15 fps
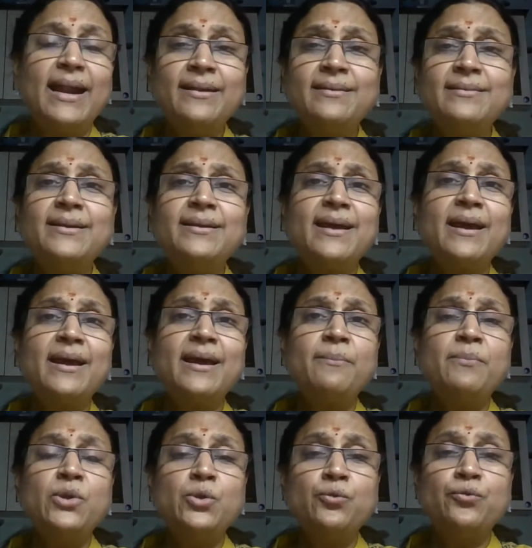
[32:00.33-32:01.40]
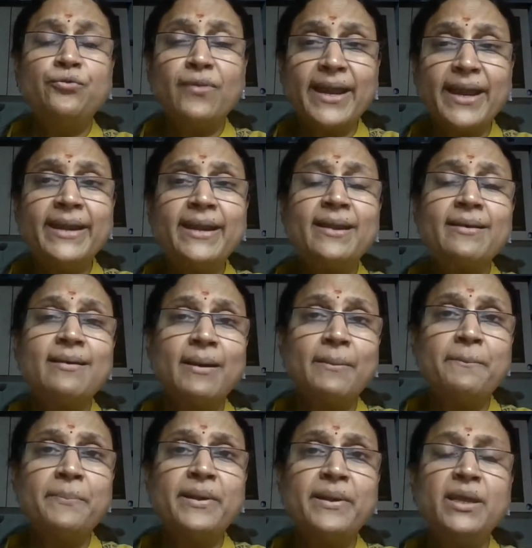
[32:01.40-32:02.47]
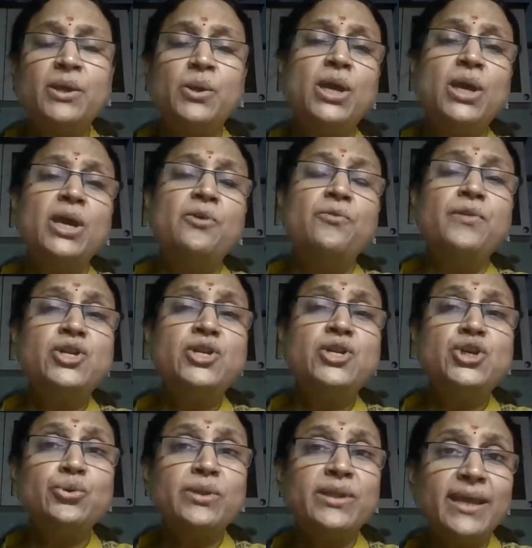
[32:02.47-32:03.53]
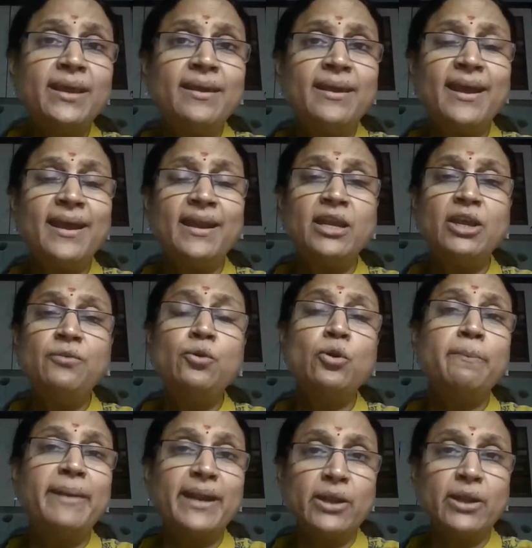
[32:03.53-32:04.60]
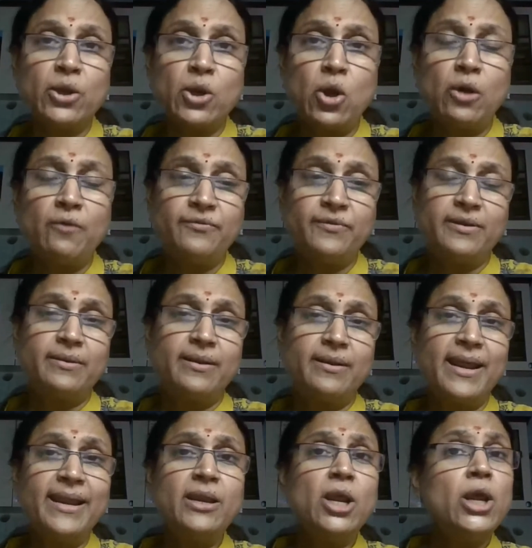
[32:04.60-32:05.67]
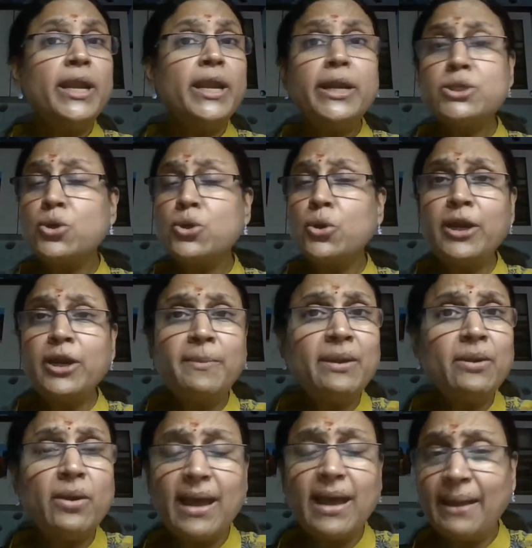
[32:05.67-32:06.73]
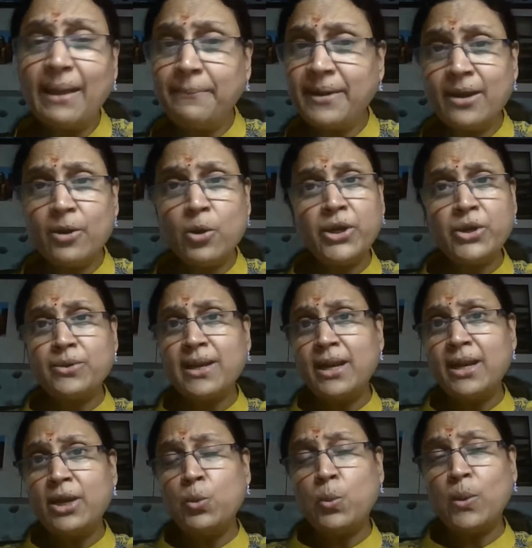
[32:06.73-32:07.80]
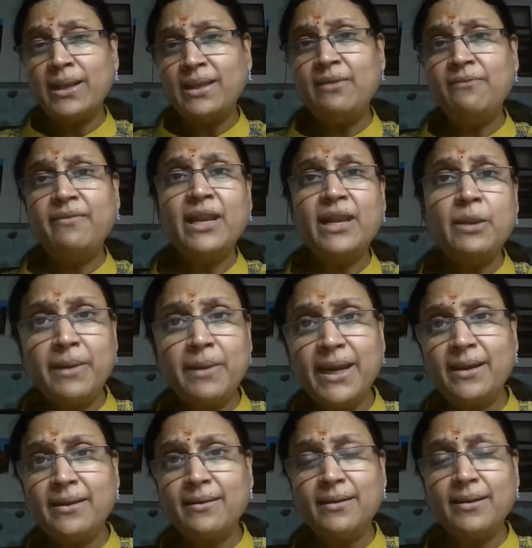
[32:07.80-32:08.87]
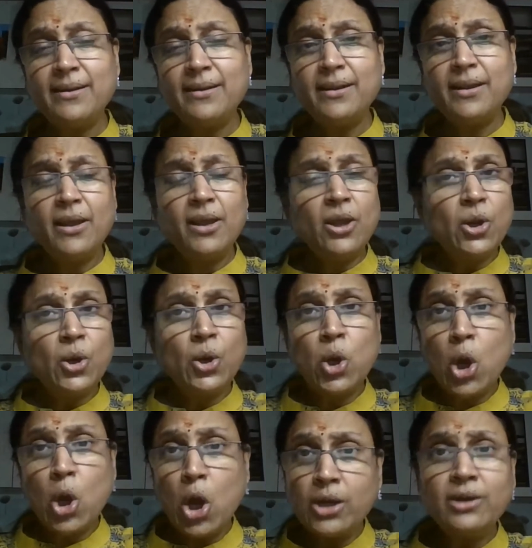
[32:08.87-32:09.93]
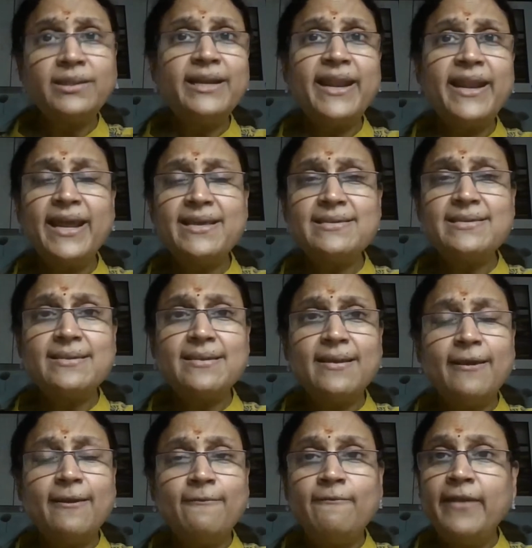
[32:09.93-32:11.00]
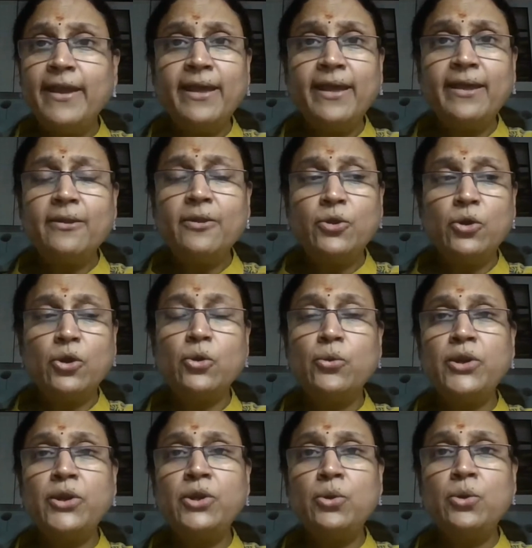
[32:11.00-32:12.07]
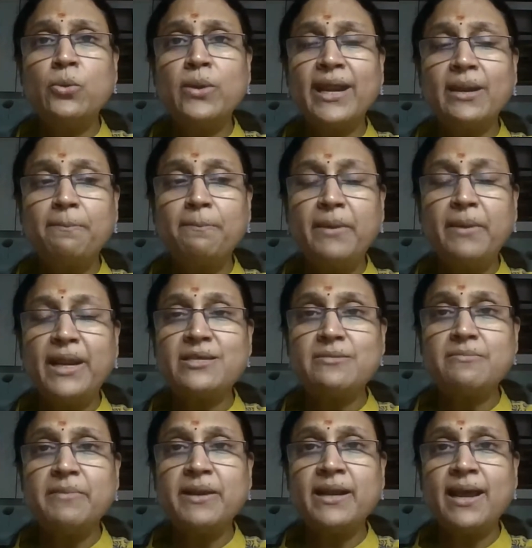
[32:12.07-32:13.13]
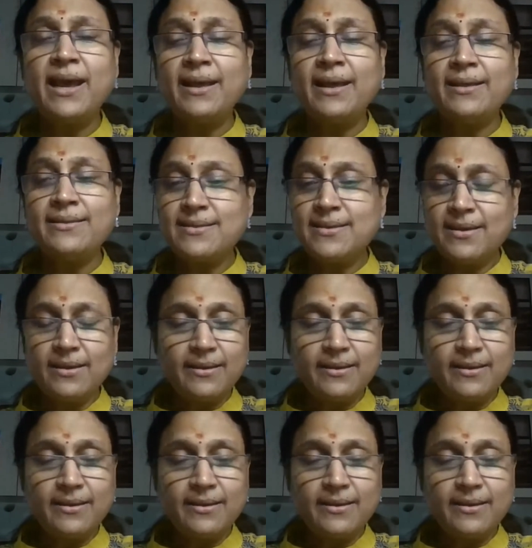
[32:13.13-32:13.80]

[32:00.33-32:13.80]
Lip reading: until the time you find a company which you think can give you a better offer, right? It's going to be good. I'm going to tell you one thing very blatantly. Gone are the days where you're going to look at a placement as